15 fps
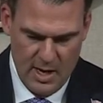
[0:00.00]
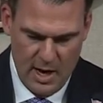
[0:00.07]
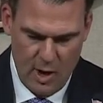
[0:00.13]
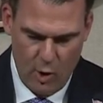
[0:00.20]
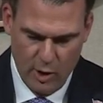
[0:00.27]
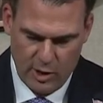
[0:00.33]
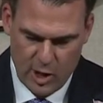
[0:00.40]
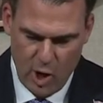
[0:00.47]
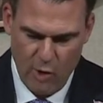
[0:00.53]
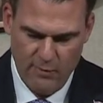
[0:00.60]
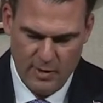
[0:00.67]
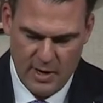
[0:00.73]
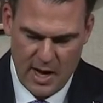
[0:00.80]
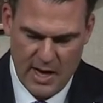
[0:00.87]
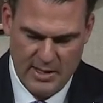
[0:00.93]
on
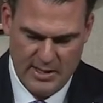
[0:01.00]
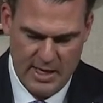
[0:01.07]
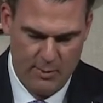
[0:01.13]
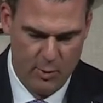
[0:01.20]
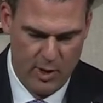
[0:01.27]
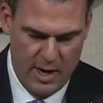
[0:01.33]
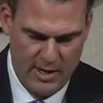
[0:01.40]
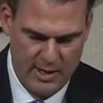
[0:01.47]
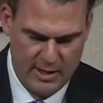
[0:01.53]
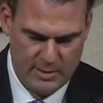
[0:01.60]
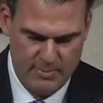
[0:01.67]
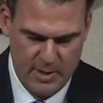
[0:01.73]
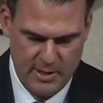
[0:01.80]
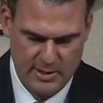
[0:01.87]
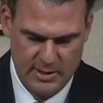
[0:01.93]
COVID-19 related
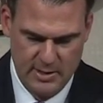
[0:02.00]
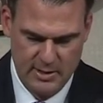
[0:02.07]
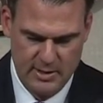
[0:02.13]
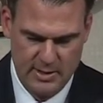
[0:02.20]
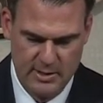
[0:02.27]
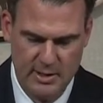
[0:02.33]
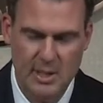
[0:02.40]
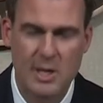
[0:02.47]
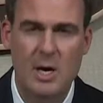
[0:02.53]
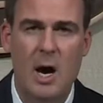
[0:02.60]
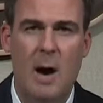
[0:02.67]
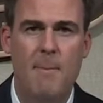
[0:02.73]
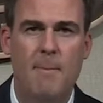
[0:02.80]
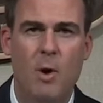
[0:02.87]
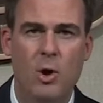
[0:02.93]
expenses,
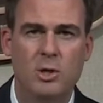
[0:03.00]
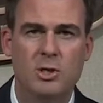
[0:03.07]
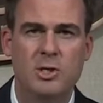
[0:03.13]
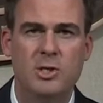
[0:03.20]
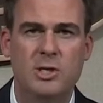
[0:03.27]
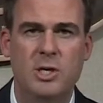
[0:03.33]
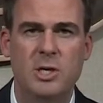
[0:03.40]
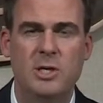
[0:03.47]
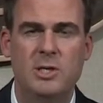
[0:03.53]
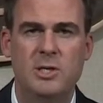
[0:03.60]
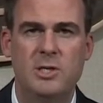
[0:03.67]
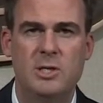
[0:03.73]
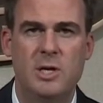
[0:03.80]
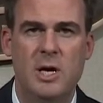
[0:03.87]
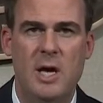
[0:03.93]

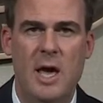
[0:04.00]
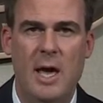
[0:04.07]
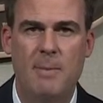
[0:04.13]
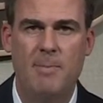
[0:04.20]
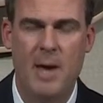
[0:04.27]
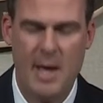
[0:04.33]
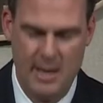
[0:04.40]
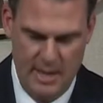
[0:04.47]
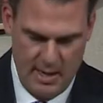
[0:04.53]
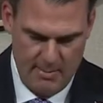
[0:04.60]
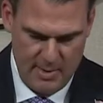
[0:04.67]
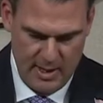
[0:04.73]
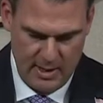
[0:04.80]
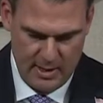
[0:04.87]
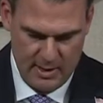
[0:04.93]
emergencies, and
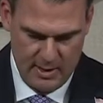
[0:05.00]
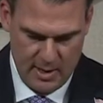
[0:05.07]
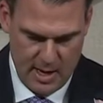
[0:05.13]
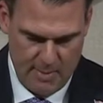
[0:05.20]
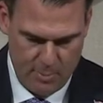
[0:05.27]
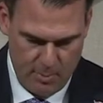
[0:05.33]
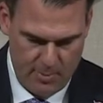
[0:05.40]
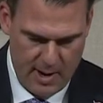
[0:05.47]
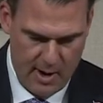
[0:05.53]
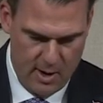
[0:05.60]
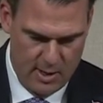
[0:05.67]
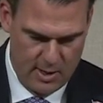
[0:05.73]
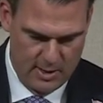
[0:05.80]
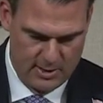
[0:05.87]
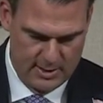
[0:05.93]
pandemic
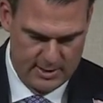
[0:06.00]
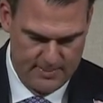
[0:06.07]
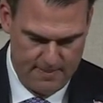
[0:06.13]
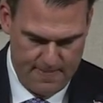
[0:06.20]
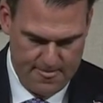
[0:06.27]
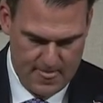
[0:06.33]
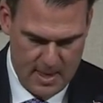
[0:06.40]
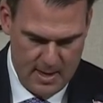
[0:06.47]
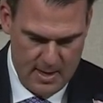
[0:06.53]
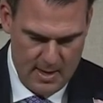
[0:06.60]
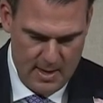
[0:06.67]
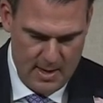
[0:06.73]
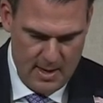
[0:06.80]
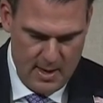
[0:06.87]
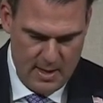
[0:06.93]
preparedness.
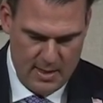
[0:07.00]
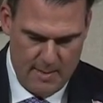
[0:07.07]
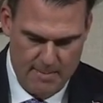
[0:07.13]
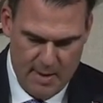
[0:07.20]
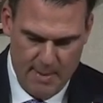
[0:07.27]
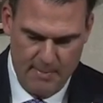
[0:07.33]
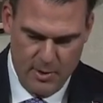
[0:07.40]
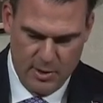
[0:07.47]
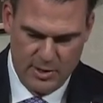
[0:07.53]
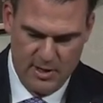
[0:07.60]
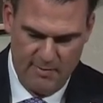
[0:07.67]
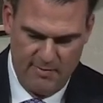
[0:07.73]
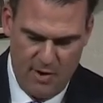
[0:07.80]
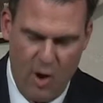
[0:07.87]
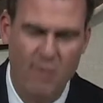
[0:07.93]
The members
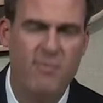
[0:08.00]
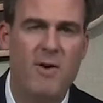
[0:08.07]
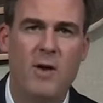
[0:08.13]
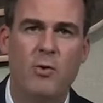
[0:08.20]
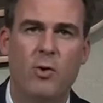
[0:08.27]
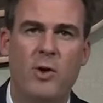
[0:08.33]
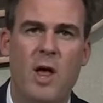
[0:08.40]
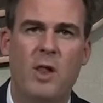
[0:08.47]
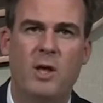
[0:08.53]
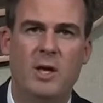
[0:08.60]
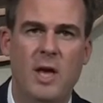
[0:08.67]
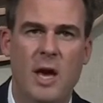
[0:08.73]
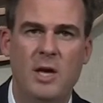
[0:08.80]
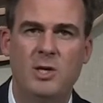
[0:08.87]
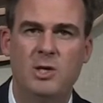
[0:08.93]
of our federal
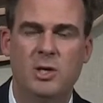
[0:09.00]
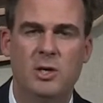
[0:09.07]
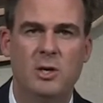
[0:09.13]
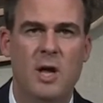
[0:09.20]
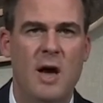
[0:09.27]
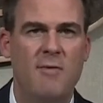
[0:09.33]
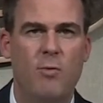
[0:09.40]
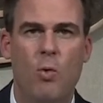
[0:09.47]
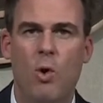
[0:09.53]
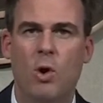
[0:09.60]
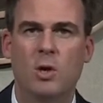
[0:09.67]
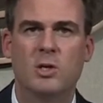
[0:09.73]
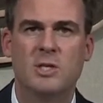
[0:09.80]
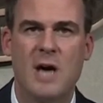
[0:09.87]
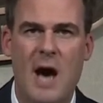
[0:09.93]
delegation have
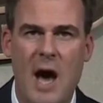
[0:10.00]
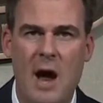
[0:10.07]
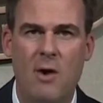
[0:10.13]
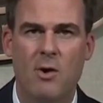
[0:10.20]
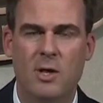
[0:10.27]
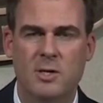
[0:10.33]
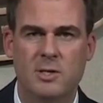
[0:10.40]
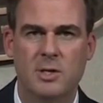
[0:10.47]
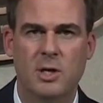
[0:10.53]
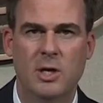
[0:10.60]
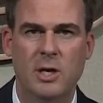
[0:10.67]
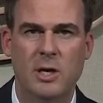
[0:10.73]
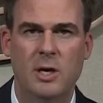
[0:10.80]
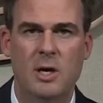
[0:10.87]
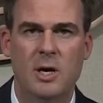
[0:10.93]
worked tirelessly